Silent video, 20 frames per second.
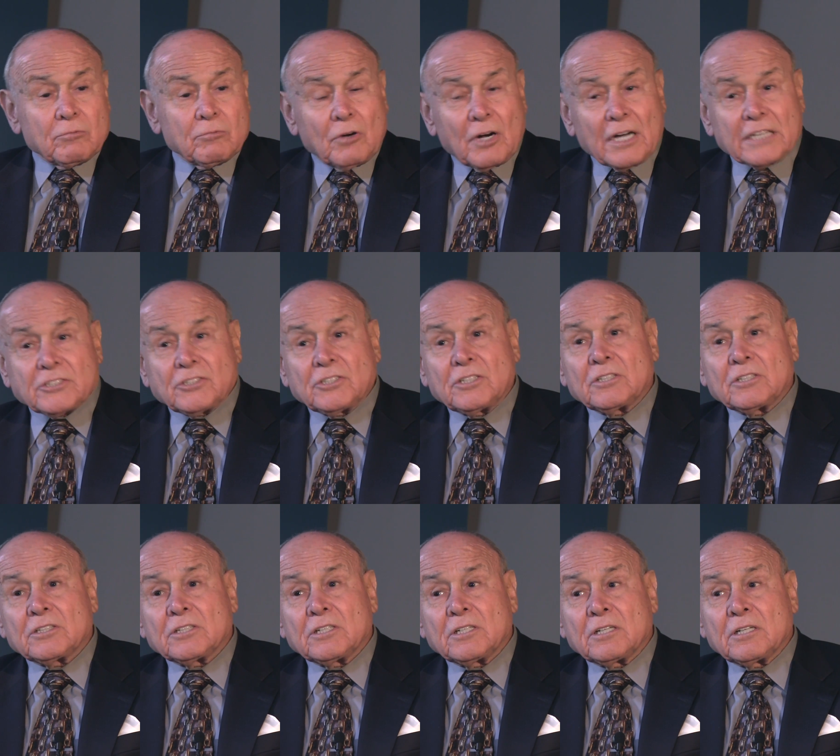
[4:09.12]
with
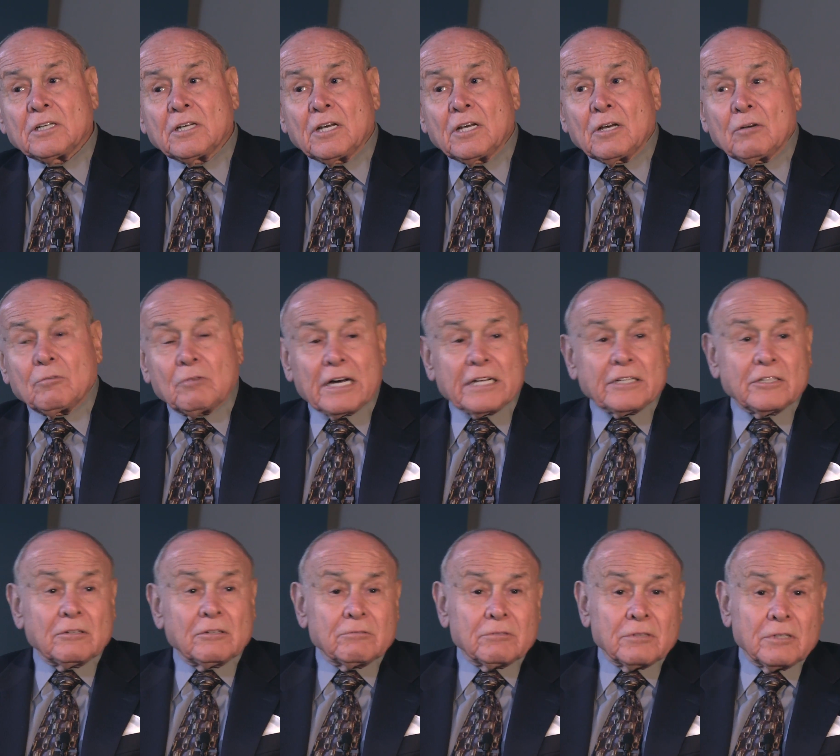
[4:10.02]
Washington
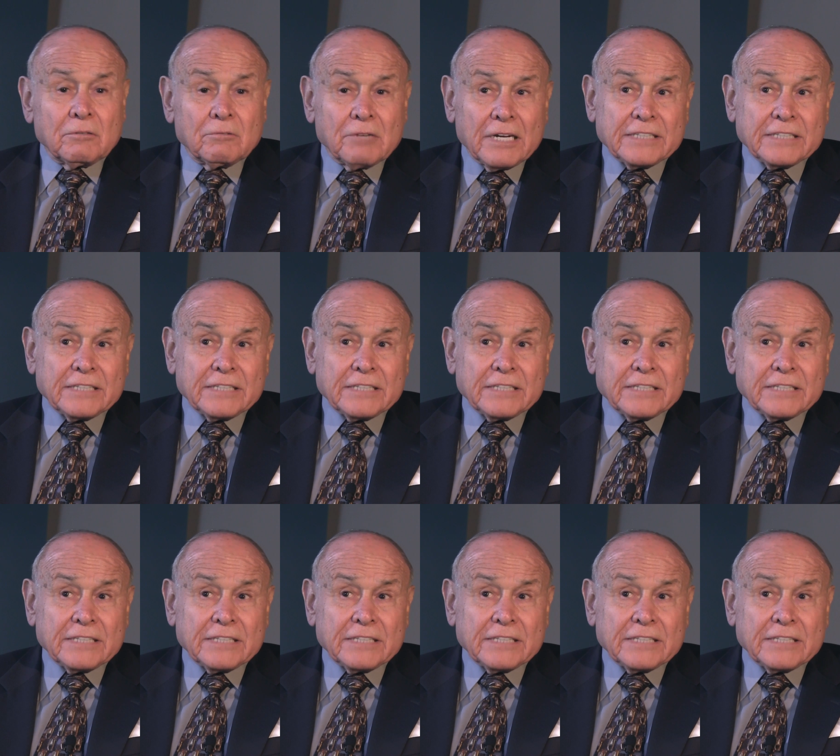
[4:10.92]
wanting to